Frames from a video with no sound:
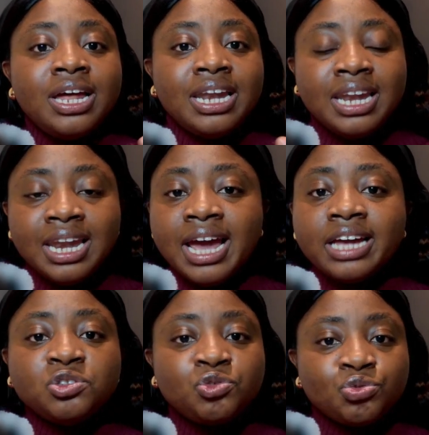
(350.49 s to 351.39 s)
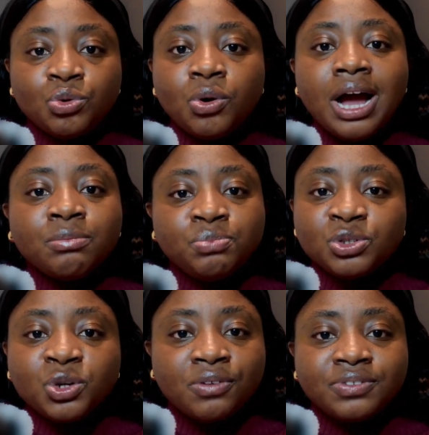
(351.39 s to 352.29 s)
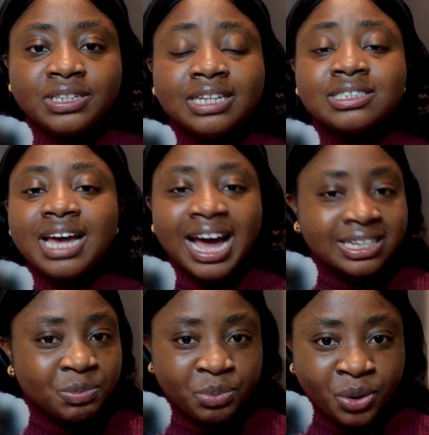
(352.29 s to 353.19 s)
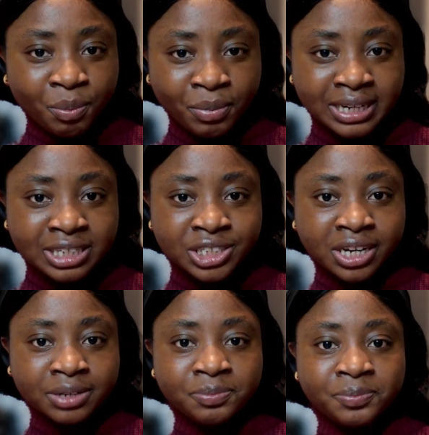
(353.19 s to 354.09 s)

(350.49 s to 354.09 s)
learn, grow, and build confidence as a product manager.